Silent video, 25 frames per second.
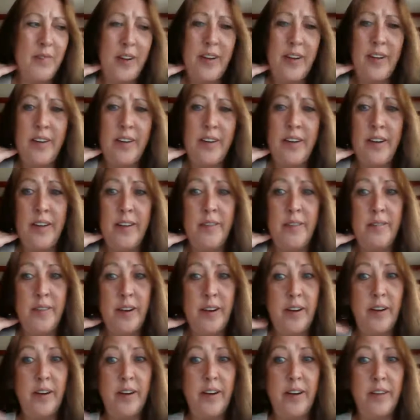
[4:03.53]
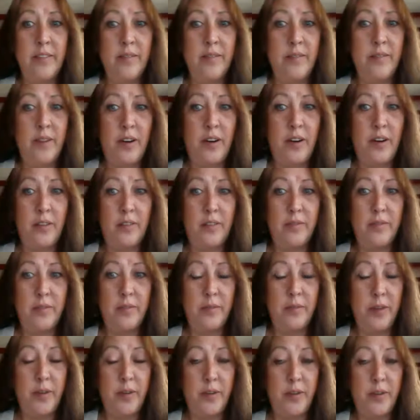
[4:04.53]
very, very
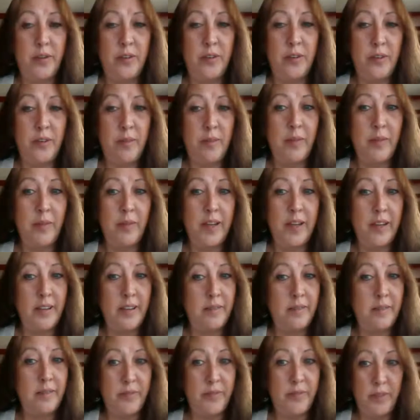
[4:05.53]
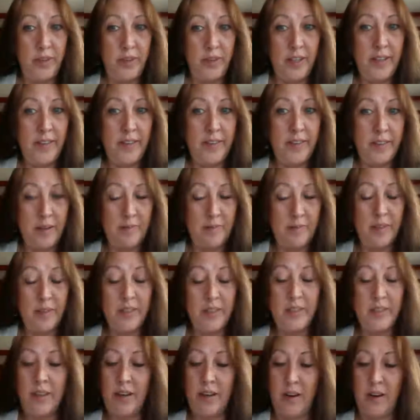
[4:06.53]
involved. I'm like, if you need
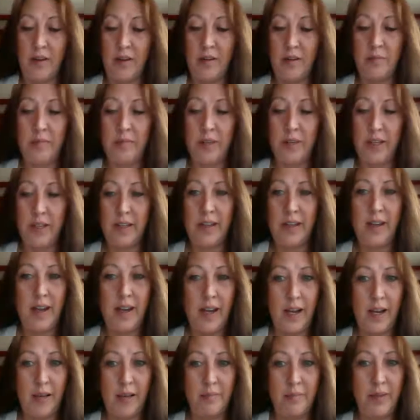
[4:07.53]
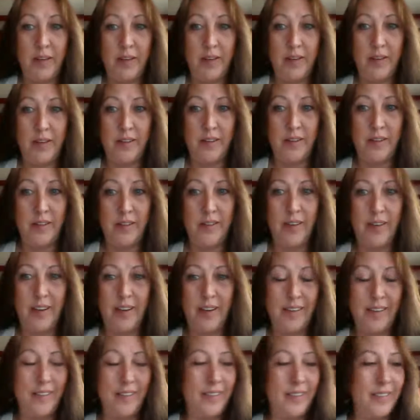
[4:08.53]
something, call me. I'm here.
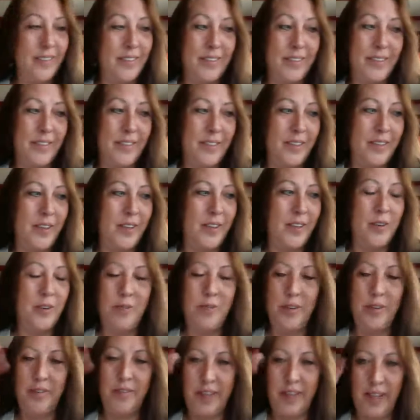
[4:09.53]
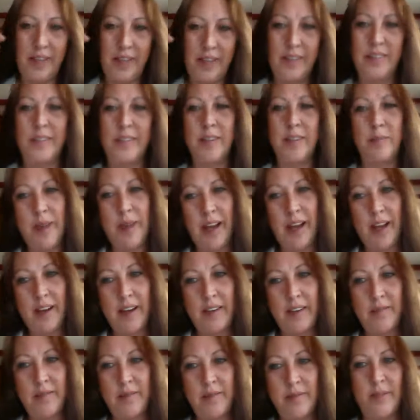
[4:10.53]
And, we've texted back
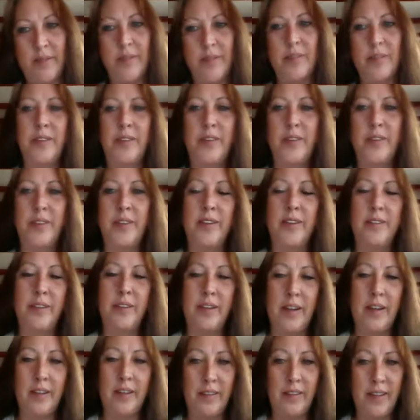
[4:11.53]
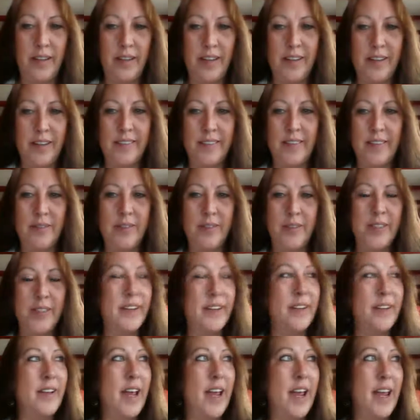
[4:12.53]
and forth. And like I said, we
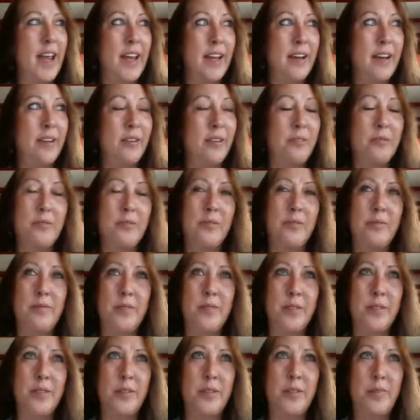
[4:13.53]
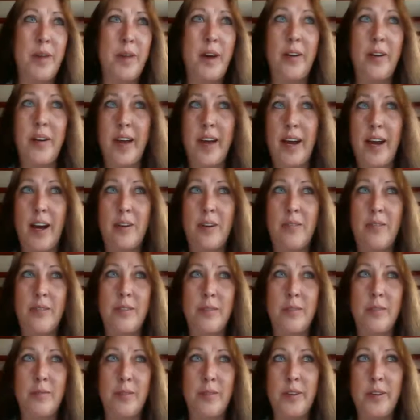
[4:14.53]
did a hangout for about an
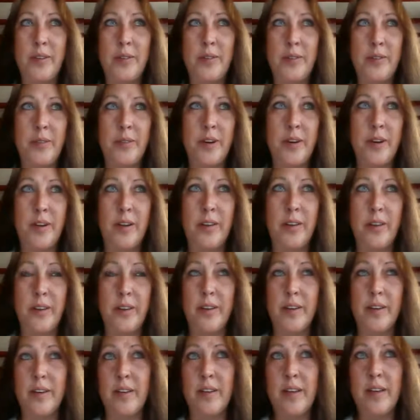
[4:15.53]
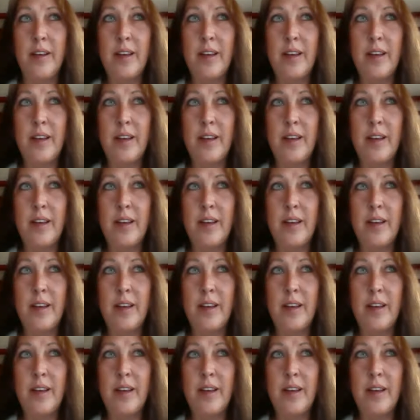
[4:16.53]
hour, went through all the